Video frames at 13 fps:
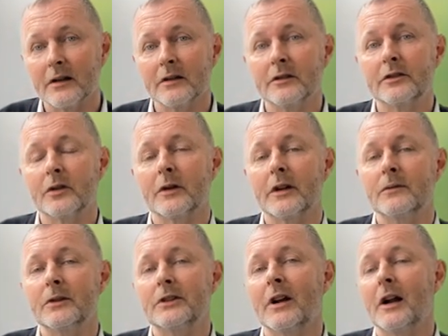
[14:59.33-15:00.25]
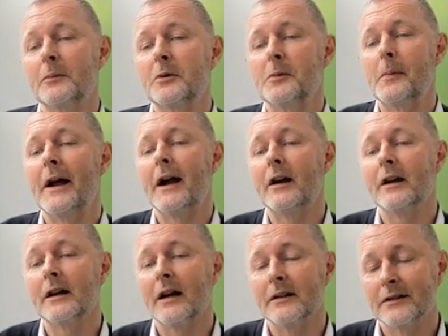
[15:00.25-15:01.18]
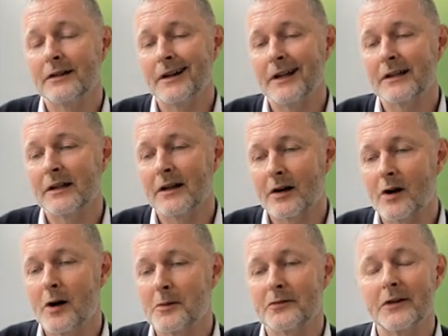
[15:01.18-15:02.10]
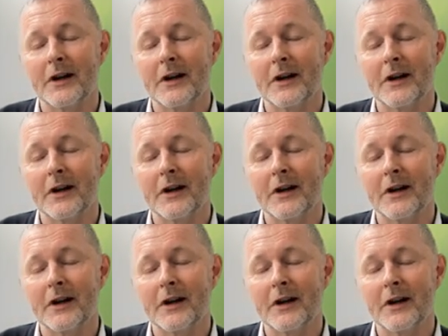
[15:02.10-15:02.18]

so that we start preparing and selecting a couple